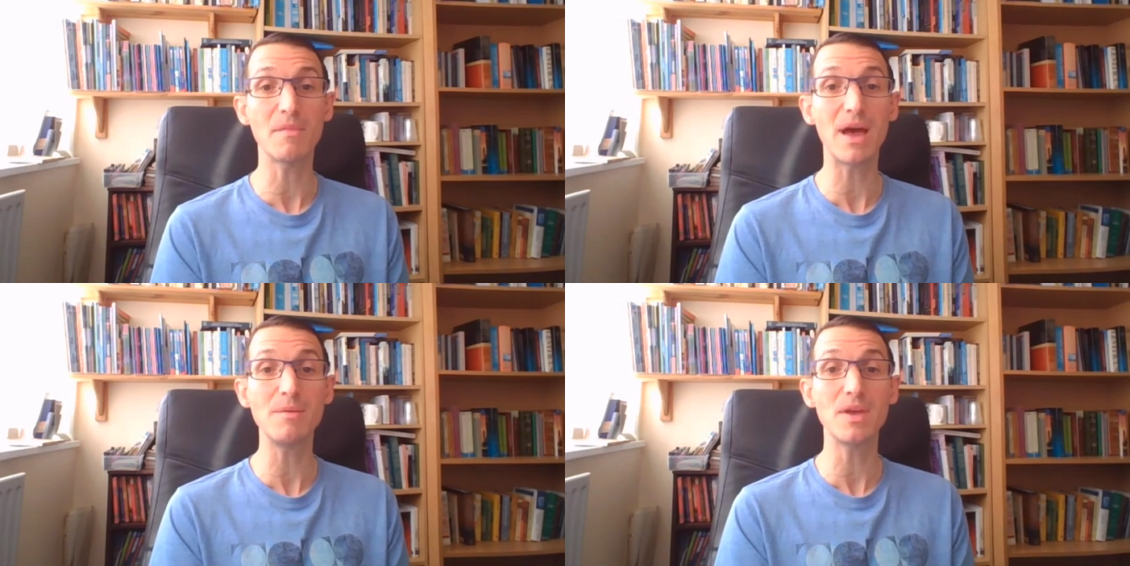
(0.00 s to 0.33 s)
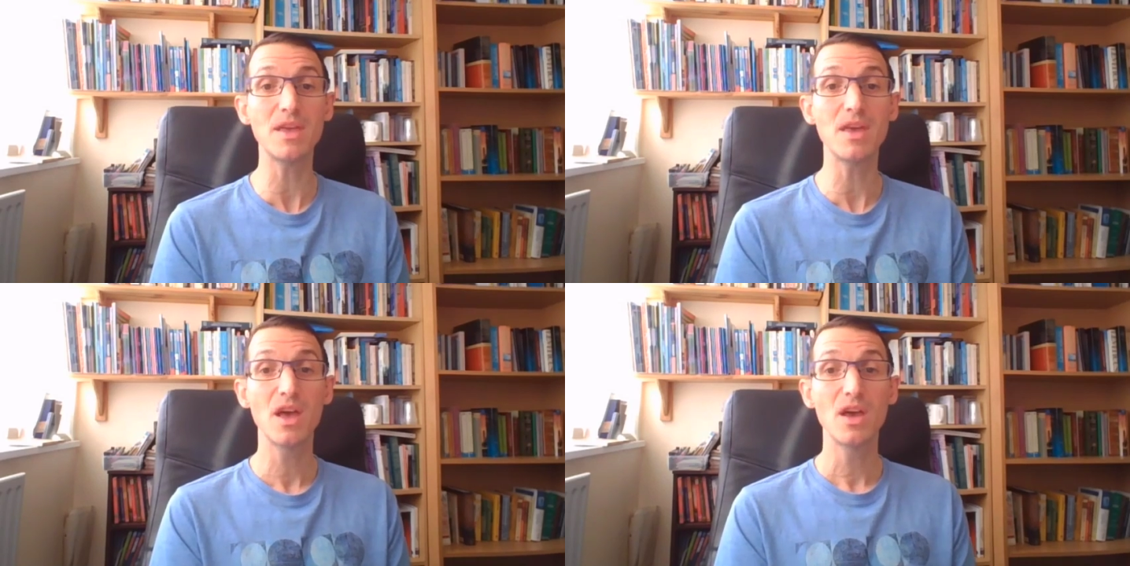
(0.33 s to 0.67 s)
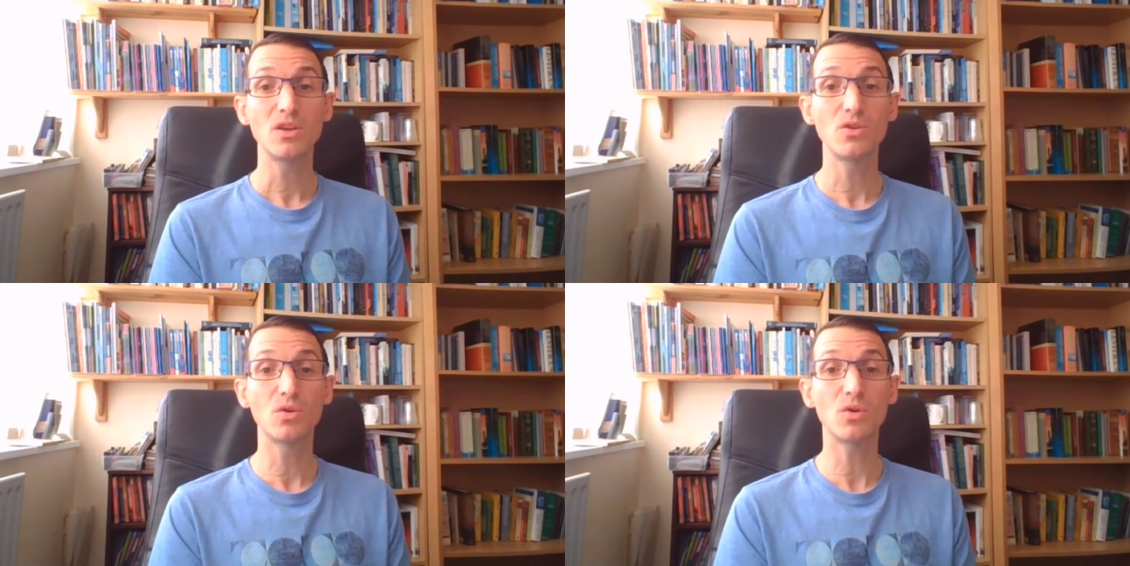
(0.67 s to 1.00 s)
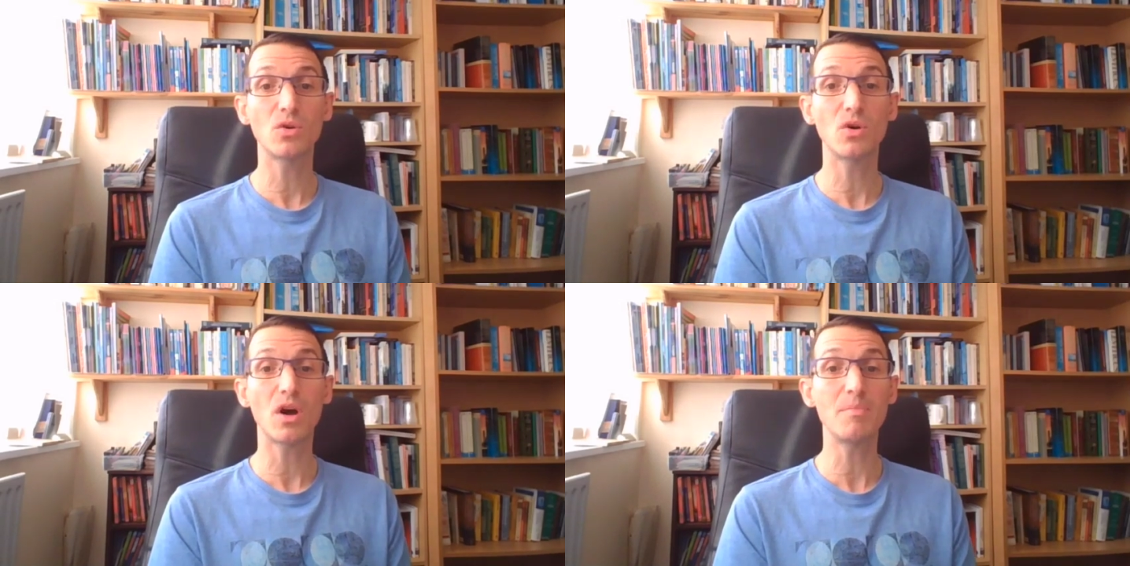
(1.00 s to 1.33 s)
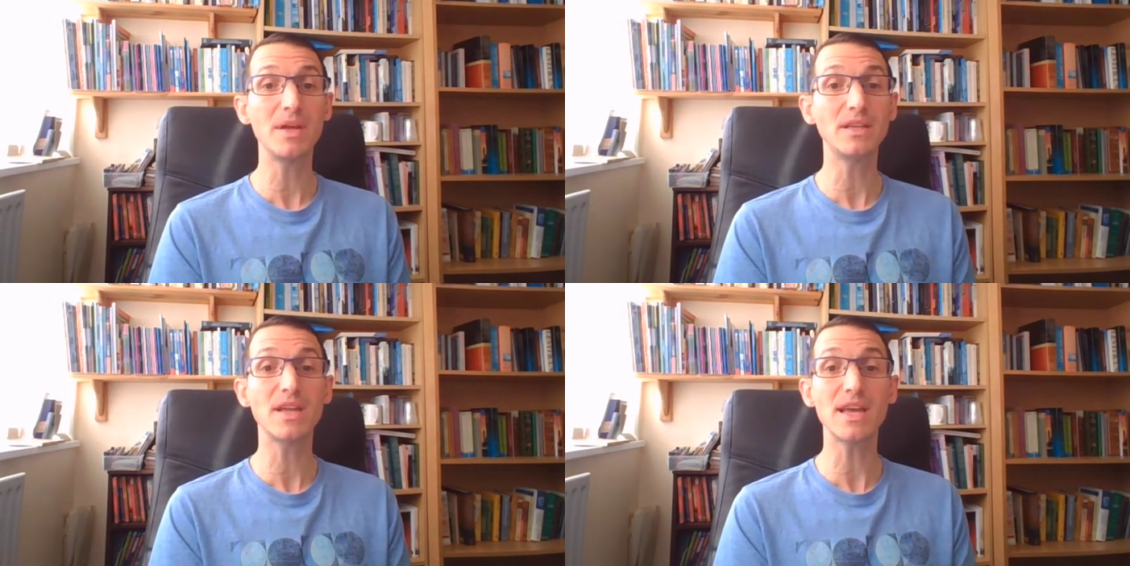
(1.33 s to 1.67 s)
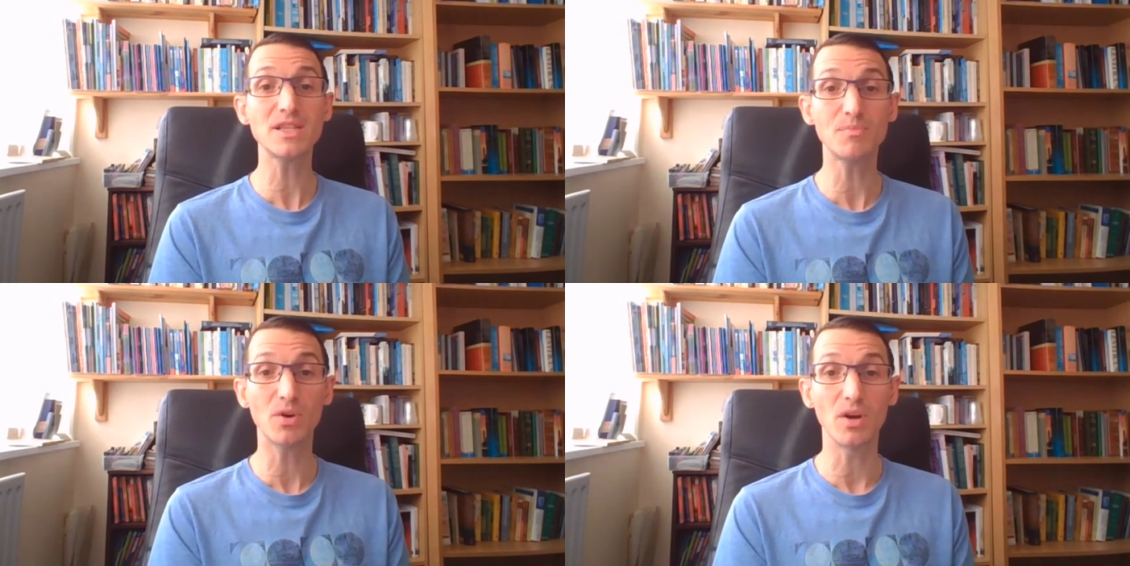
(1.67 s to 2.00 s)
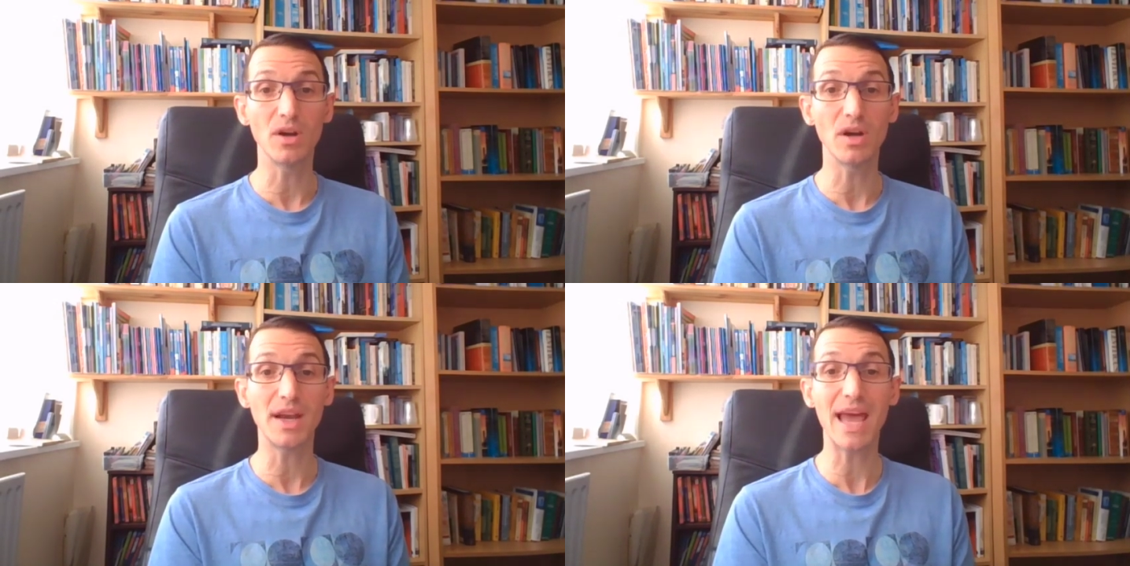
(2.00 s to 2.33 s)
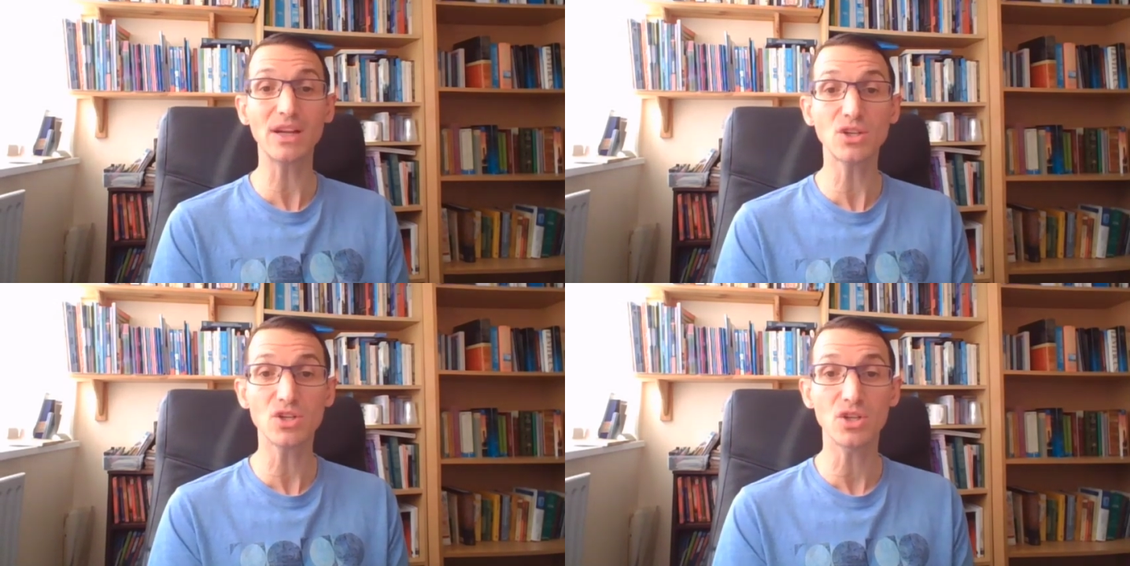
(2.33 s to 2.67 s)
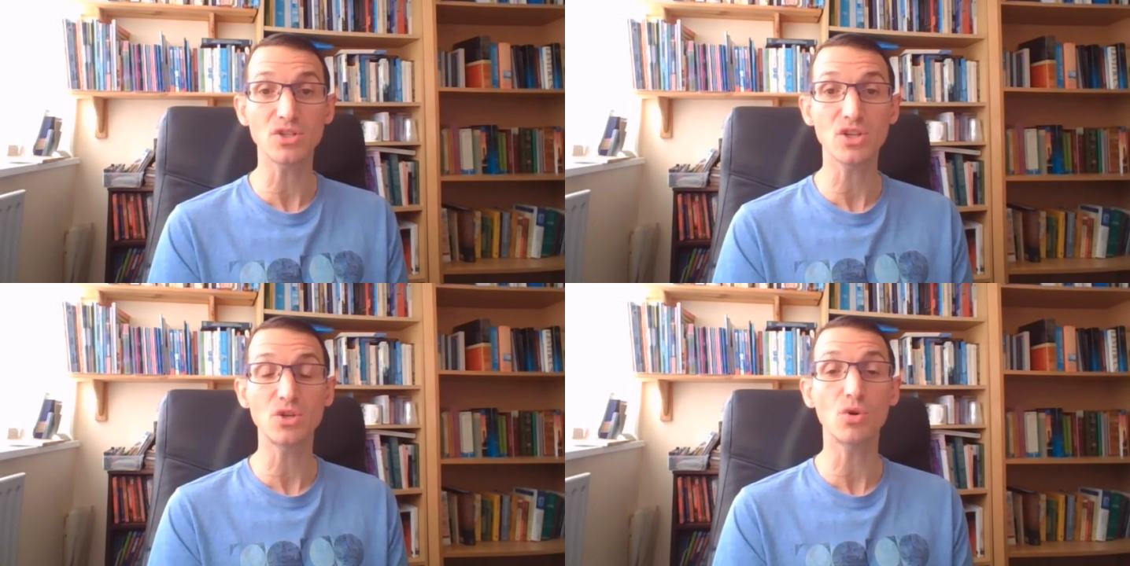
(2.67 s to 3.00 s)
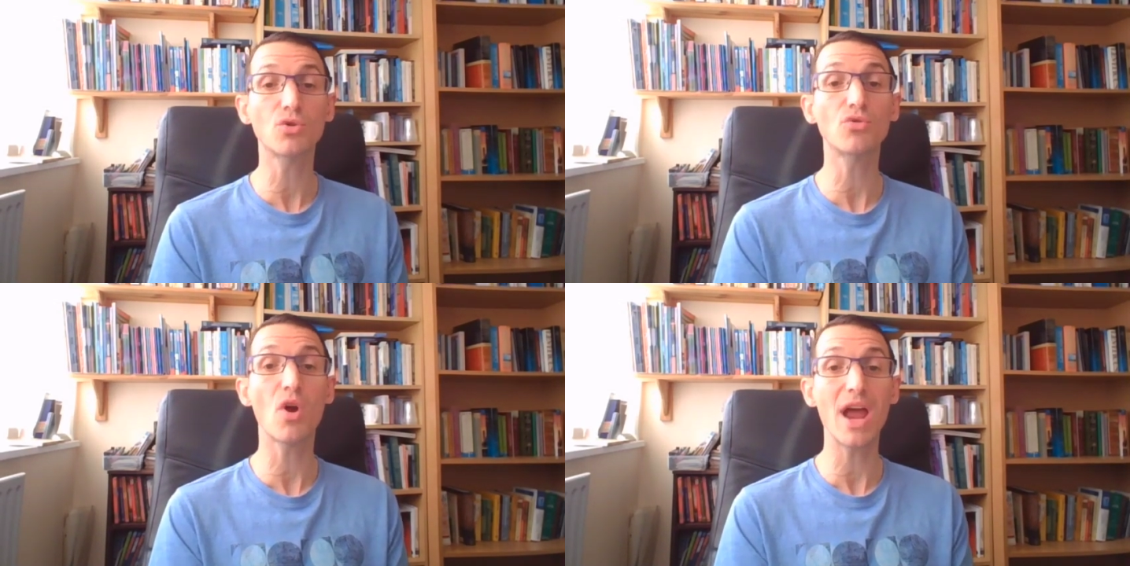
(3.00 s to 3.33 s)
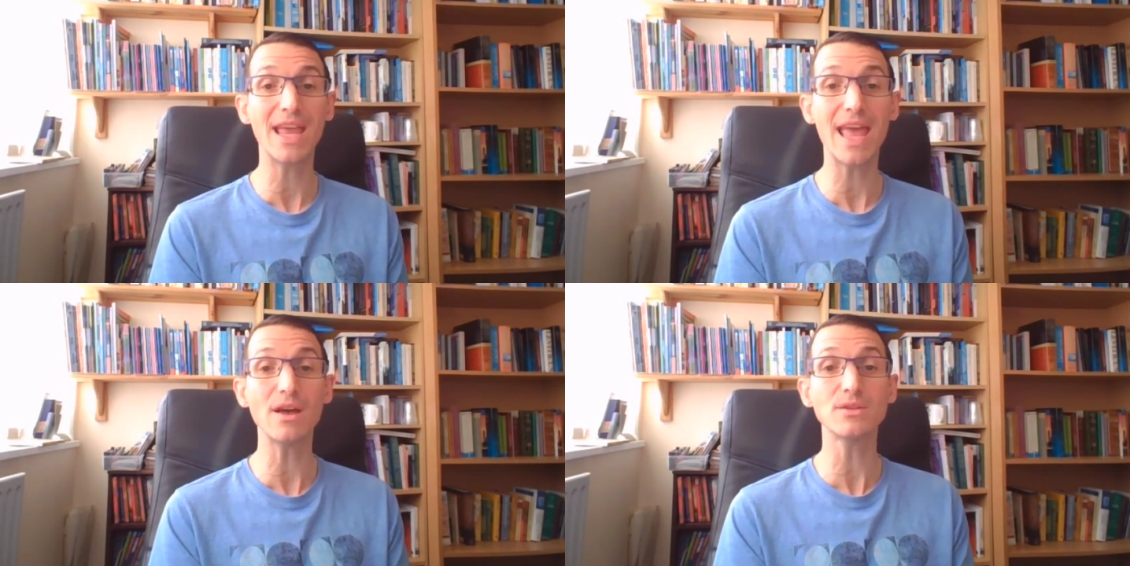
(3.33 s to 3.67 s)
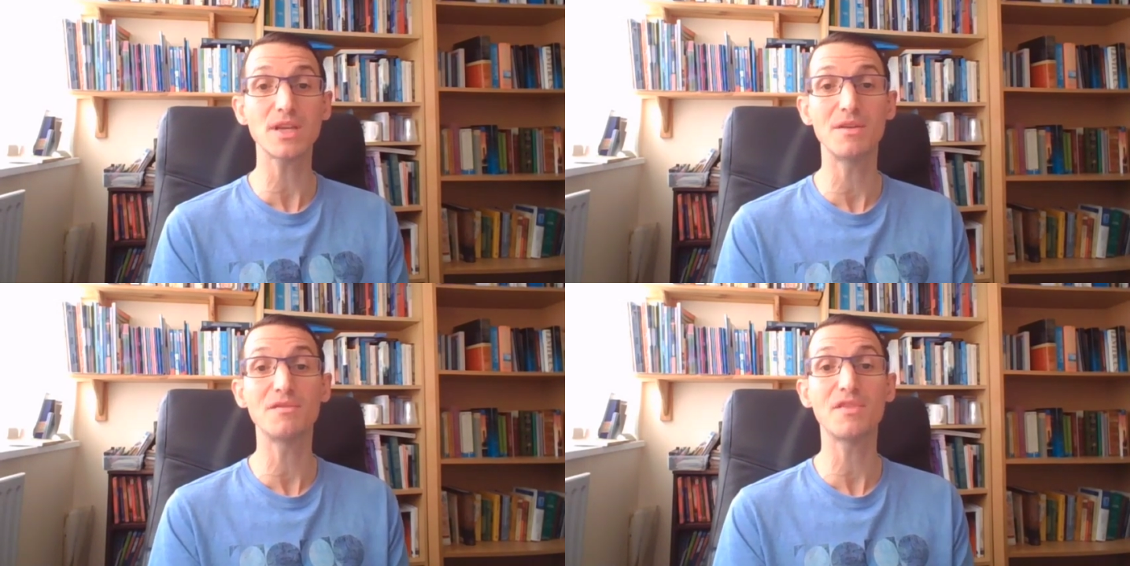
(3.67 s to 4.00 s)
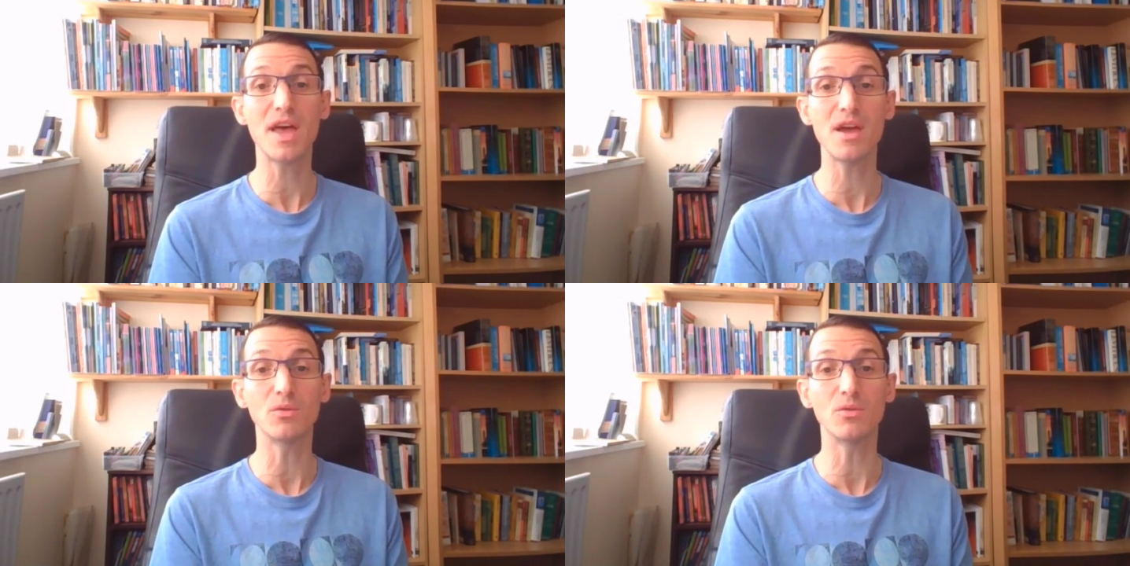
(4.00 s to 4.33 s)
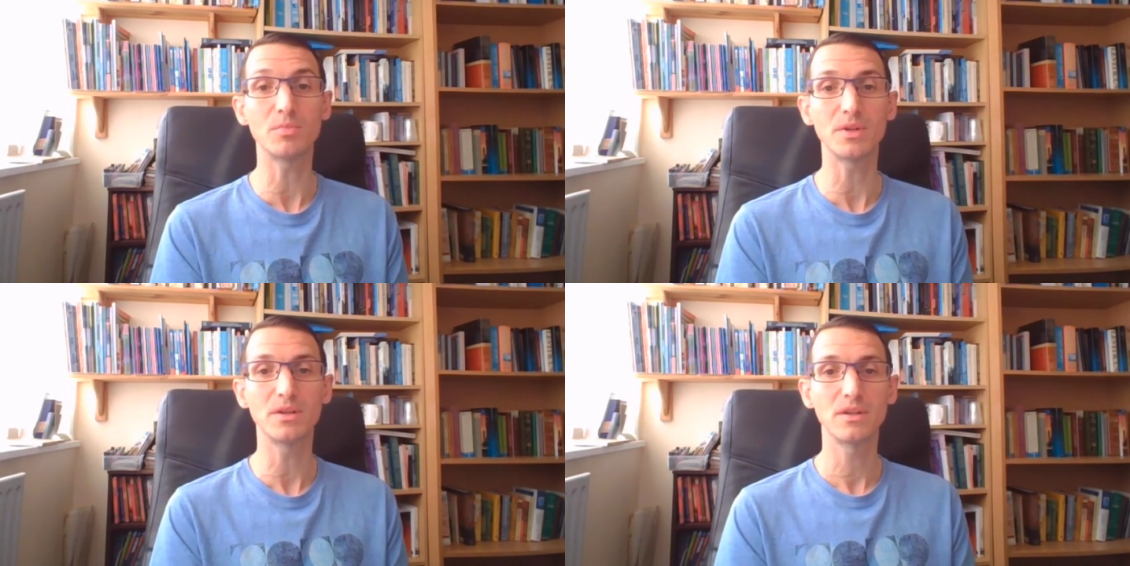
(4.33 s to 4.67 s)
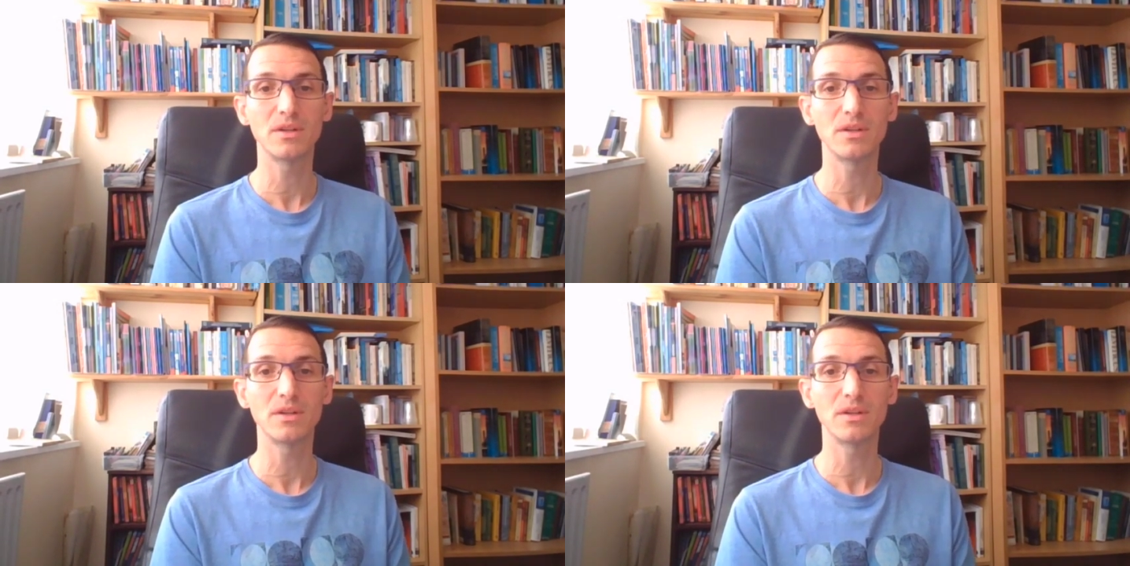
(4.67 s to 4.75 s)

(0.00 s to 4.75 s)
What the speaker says: Maybe you're a bit desperate and anxious and you're crying out to him for help.